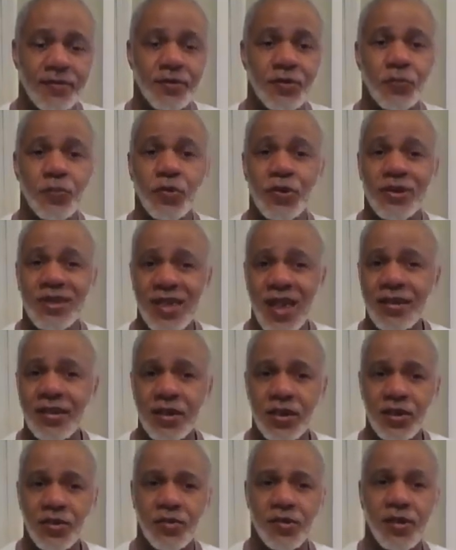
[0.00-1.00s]
to
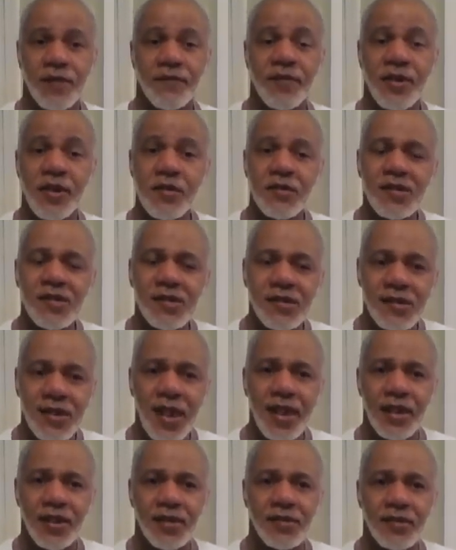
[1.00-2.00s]
protecting yourself. There's a
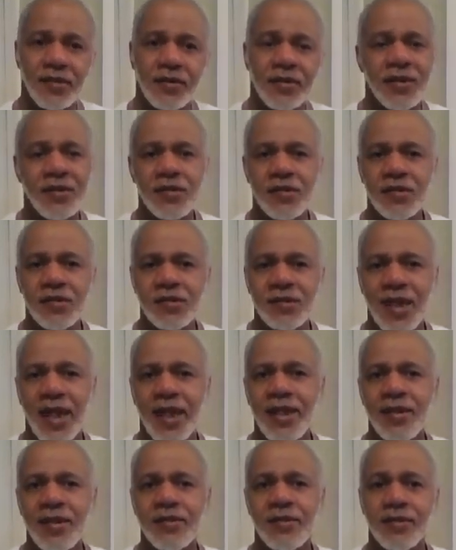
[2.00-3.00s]
science. There's a
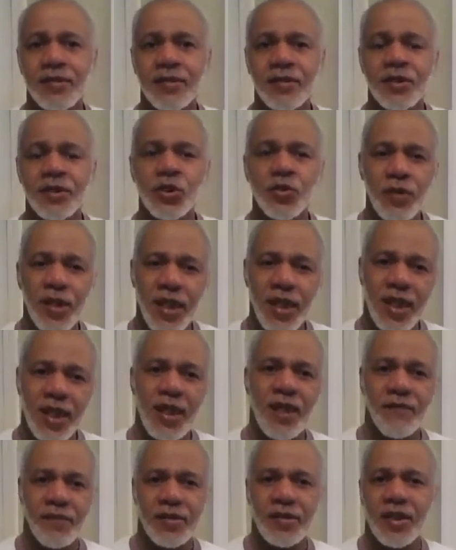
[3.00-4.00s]
science to
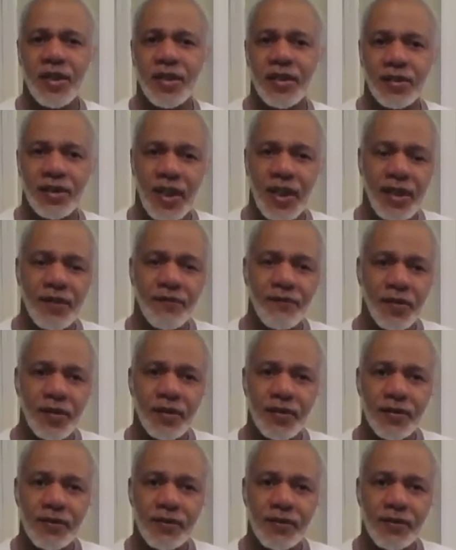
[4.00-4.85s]
everything in life.